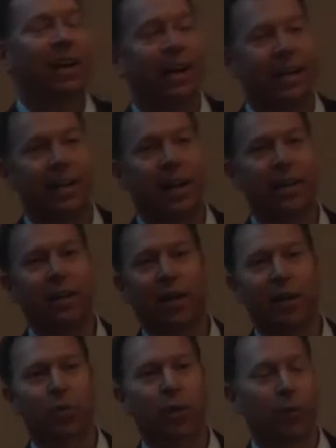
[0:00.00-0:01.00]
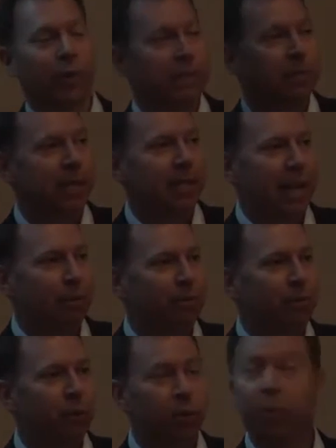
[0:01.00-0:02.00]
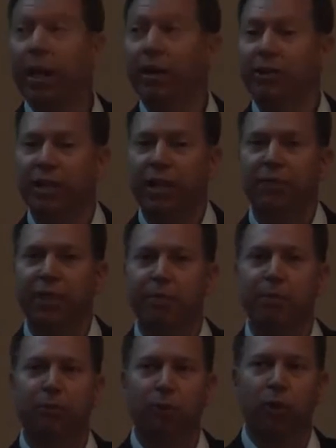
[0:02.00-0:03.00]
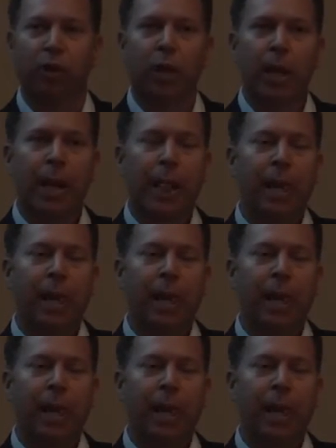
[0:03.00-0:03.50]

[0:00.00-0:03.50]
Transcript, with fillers: I, I, I don't want to waste my time reviewing records that I've seen before.